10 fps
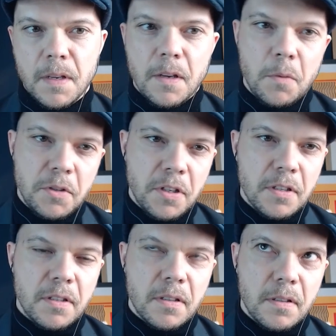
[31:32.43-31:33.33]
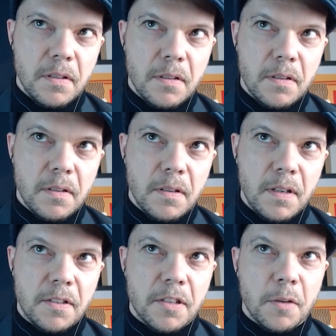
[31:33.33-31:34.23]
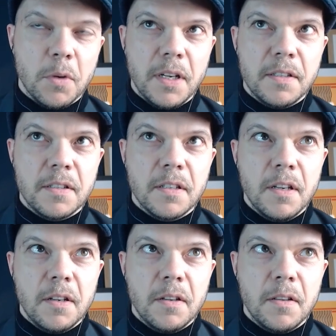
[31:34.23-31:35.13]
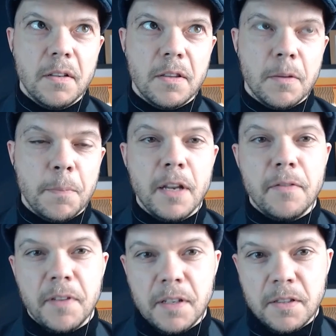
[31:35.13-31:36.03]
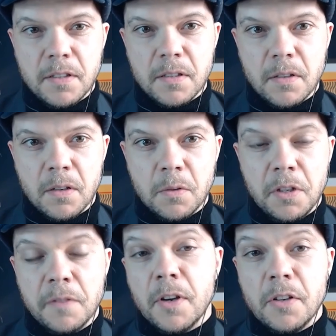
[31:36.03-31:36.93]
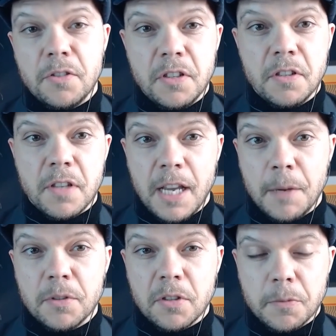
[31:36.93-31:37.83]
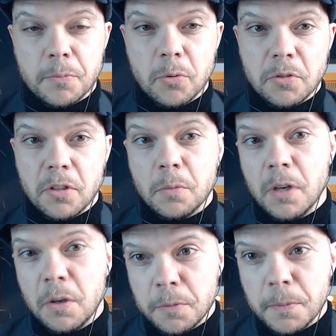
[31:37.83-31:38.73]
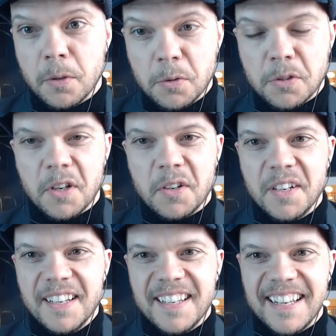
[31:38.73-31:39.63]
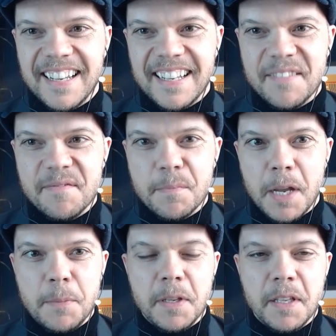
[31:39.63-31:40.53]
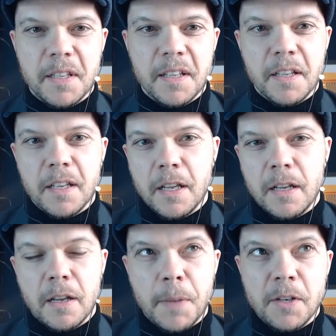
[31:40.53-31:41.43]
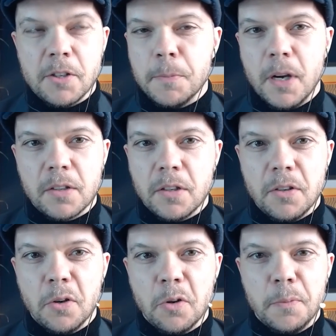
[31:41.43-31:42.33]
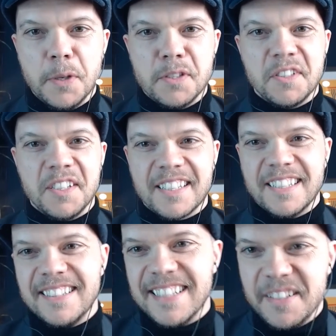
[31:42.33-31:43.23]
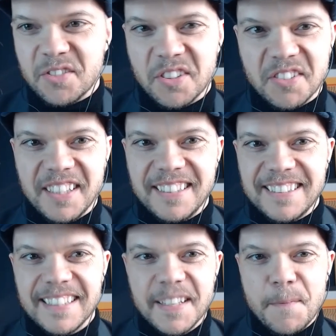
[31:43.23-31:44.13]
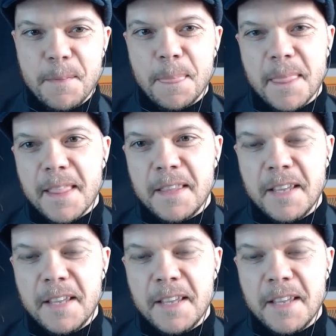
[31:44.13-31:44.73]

Which is, in some ways, the benefits or the advantages that Amazon's brought to the world, but also um, maybe the, a benchmark that not all businesses can deliver on, right? The